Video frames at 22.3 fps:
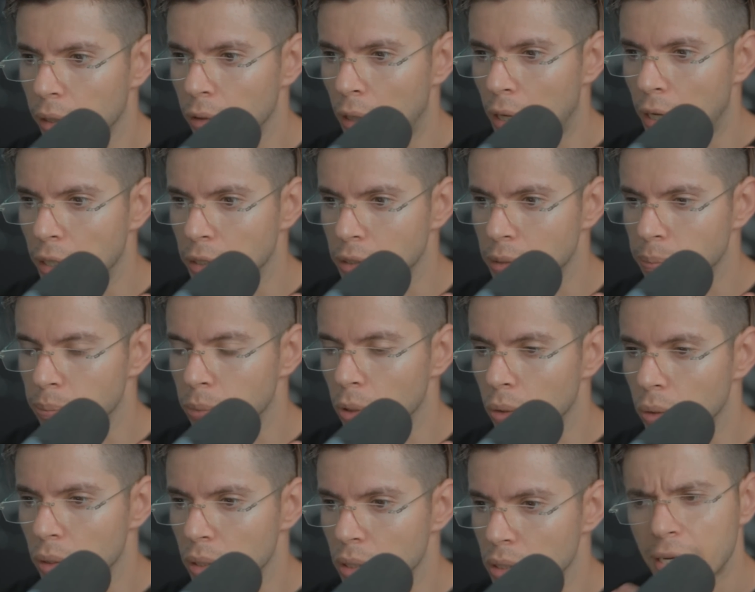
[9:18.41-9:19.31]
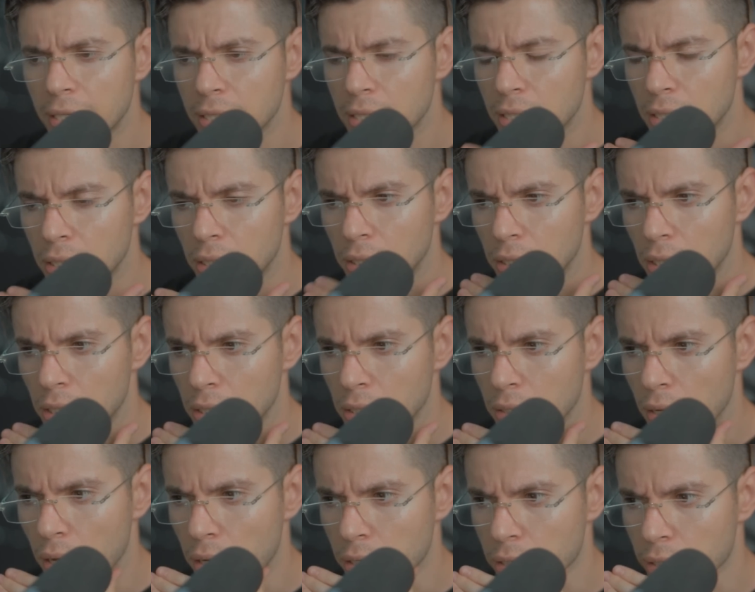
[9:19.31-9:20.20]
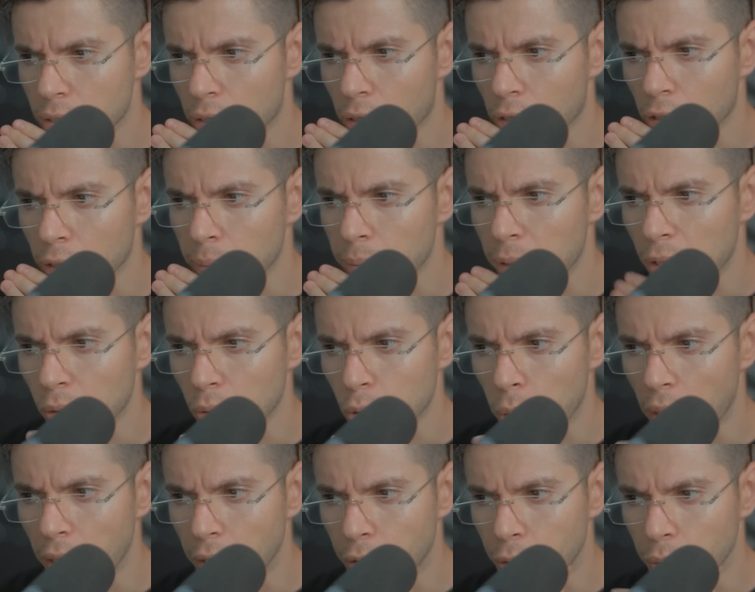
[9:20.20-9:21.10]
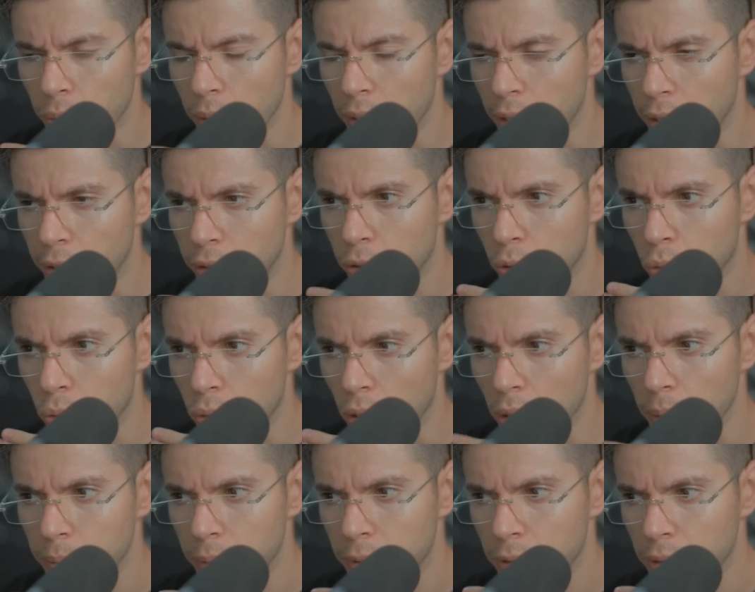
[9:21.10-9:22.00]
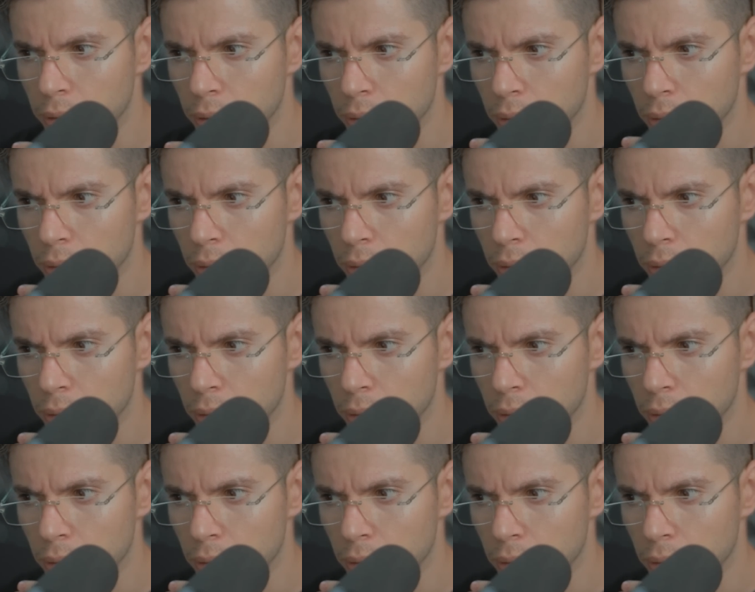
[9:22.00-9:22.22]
as BoA is talking about trying to interrupt